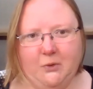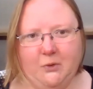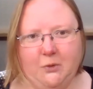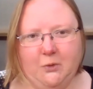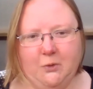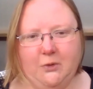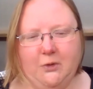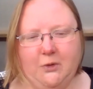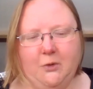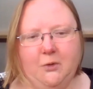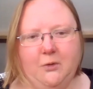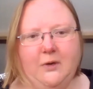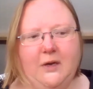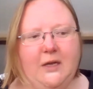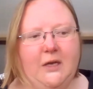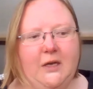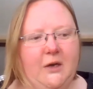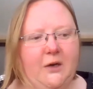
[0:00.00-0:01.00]
or
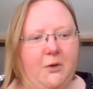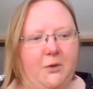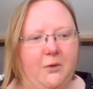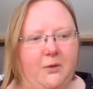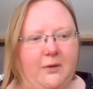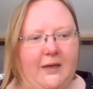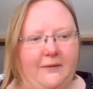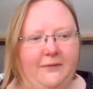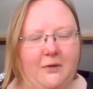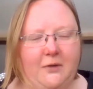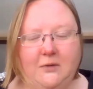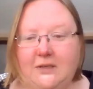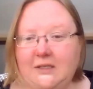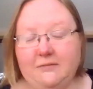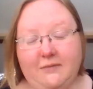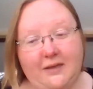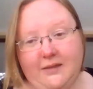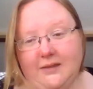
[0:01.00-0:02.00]
if you
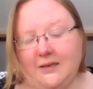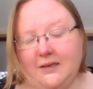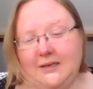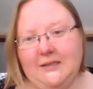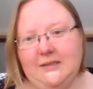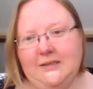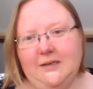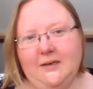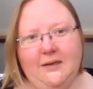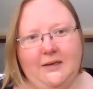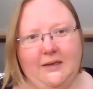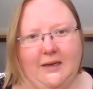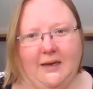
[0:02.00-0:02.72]
need to rethink entirely.